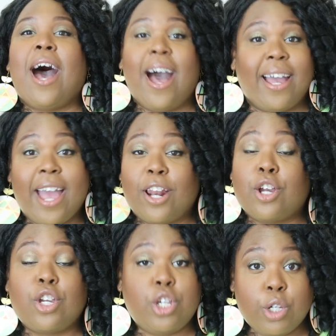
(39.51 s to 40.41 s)
I had
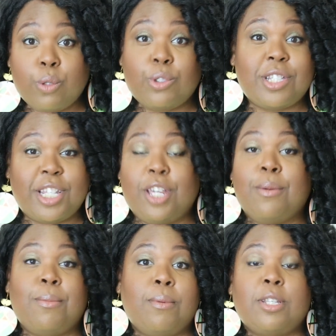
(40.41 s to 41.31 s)
a huge
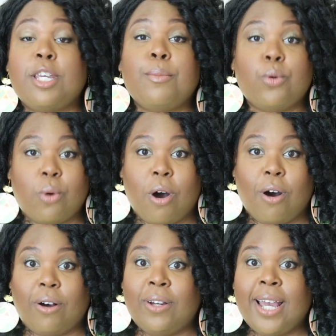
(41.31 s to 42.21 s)
TEMU
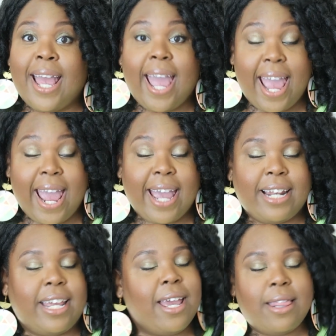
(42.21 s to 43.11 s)
haul,
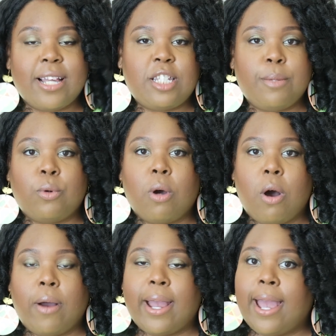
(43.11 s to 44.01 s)
and in that TEMU
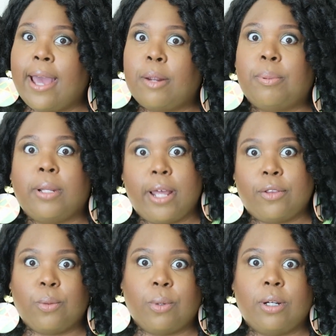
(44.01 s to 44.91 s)
haul, I had a
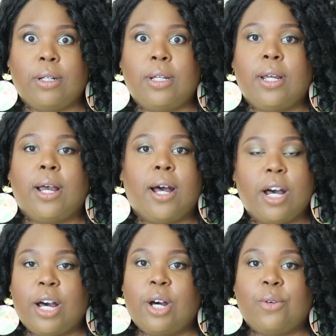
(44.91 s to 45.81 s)
plethora
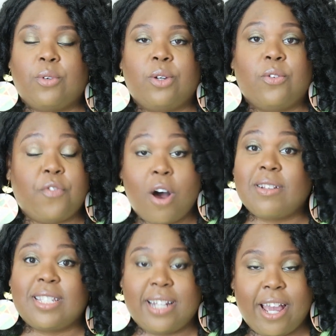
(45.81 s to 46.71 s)
of
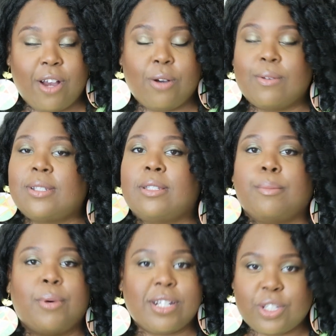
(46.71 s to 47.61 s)
false nails,
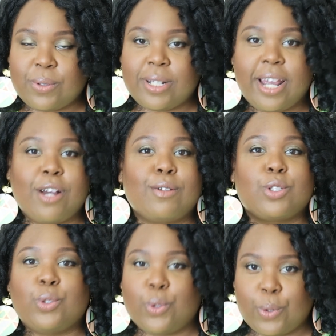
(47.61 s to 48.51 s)
press-on
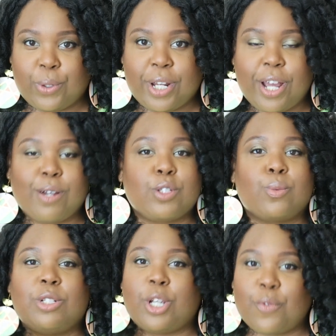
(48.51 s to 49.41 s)
nails, glue-on
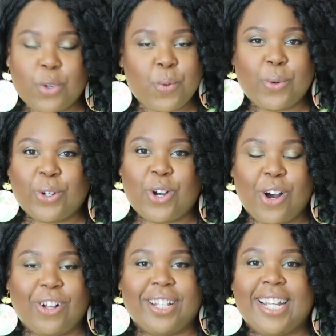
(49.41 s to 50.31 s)
nails, whichever you want to
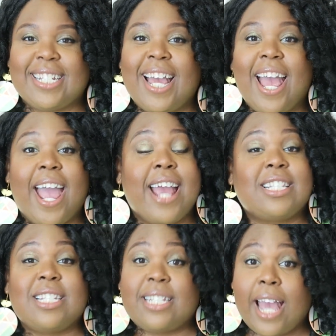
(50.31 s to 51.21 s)
call it.
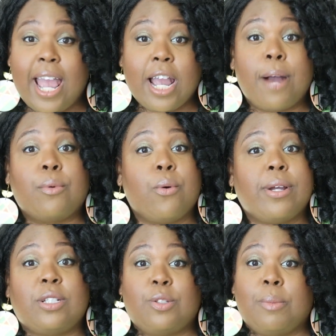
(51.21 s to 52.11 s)
And today I'm
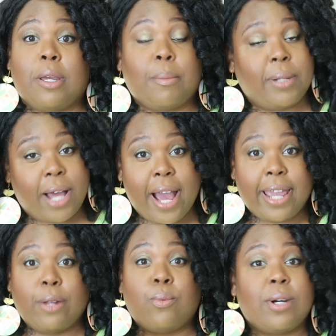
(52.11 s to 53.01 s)
going to be
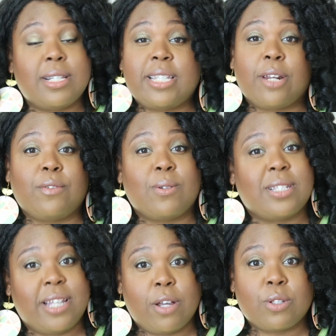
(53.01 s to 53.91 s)
applying one set of
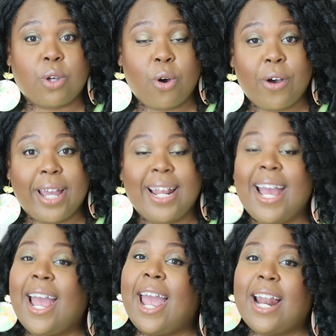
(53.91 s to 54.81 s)
those nails on,
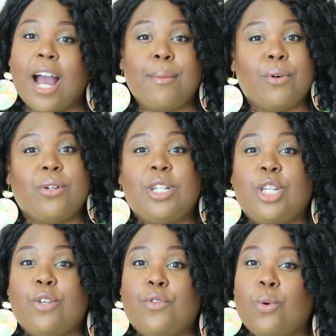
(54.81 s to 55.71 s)
and I'm going to
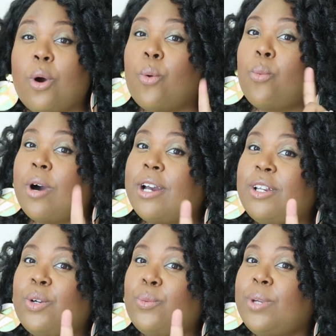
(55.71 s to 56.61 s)
give you a
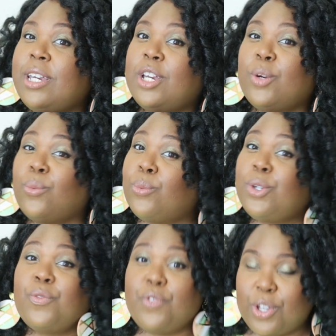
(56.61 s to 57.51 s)
1 week
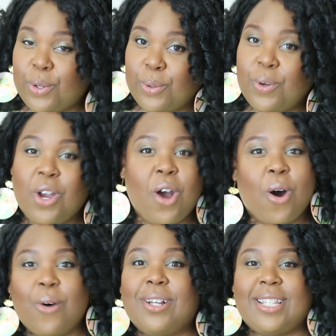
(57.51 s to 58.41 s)
review
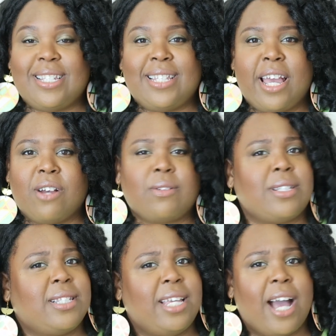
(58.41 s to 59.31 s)
on these
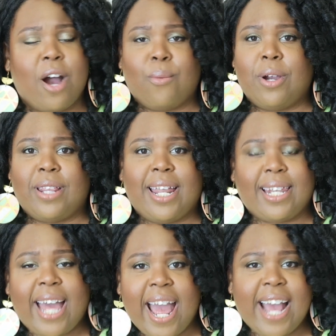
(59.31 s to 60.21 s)
nails and see how well they
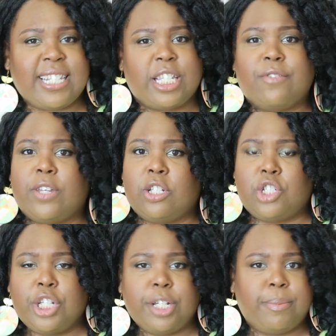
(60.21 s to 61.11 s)
last, if they
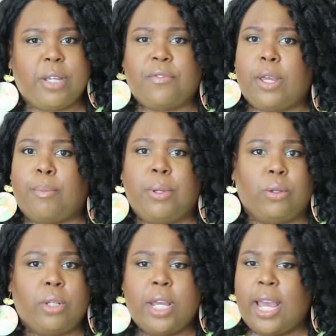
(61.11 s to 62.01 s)
chipped, if they
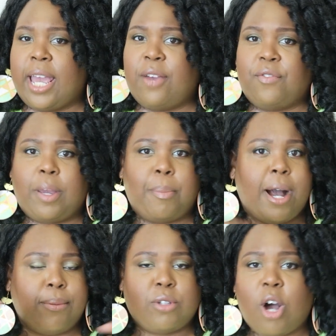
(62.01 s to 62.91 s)
peeled, if they
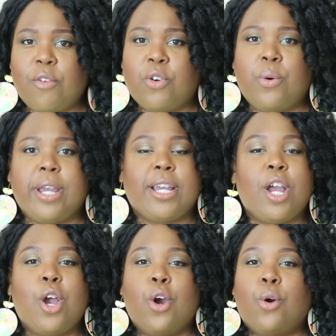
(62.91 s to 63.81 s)
popped off quick.